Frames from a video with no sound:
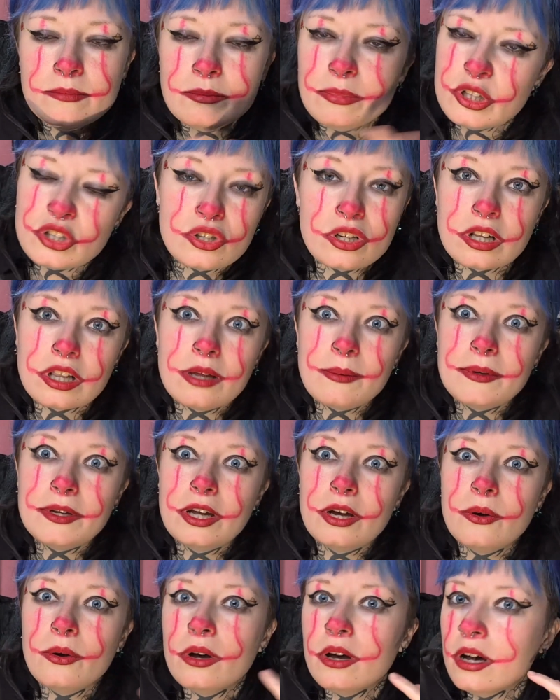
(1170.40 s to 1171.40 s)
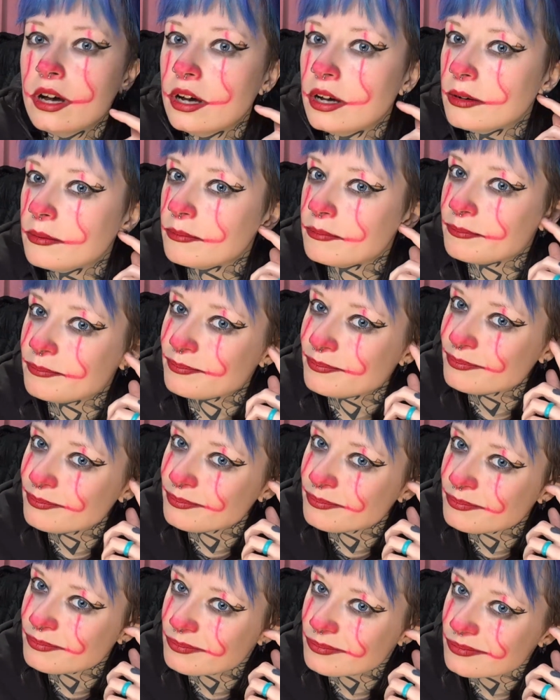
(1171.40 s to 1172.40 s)
be sure to let me know. I
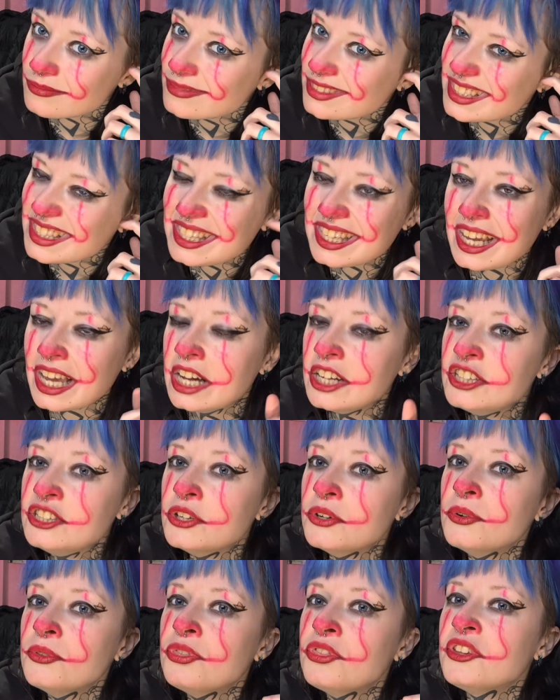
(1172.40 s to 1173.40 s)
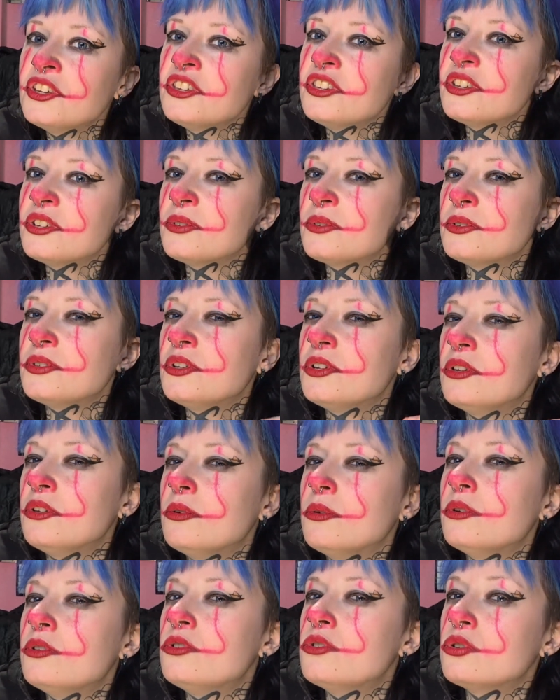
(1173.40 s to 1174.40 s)
don't think I'm gonna
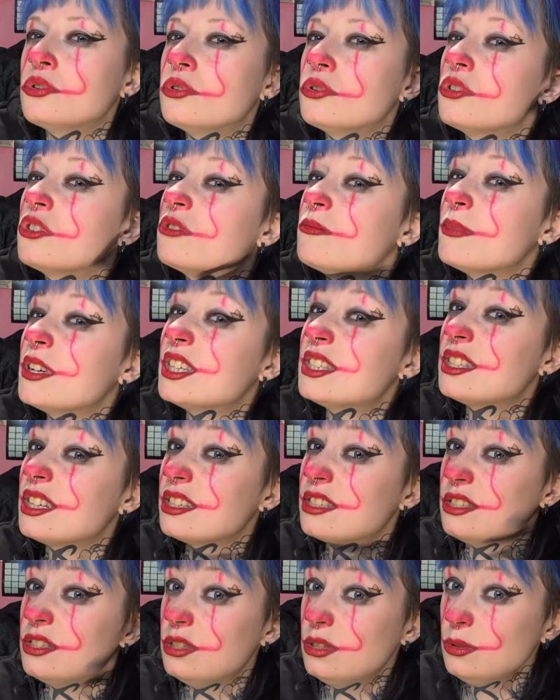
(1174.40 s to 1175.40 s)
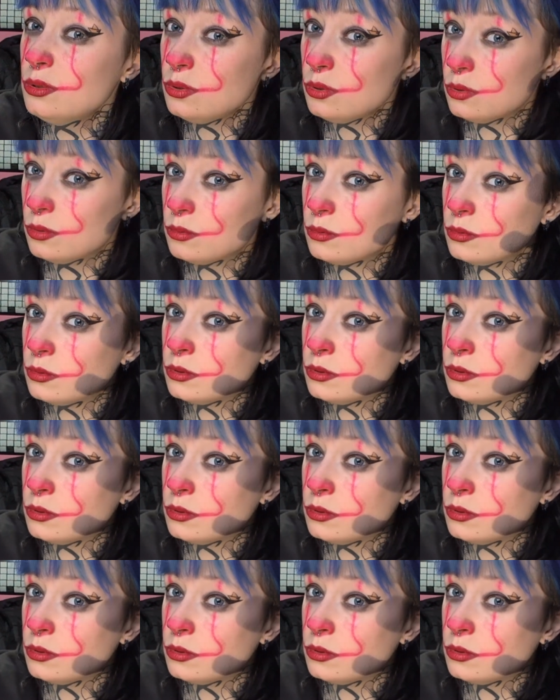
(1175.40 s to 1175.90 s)
do a tour of my tattoos.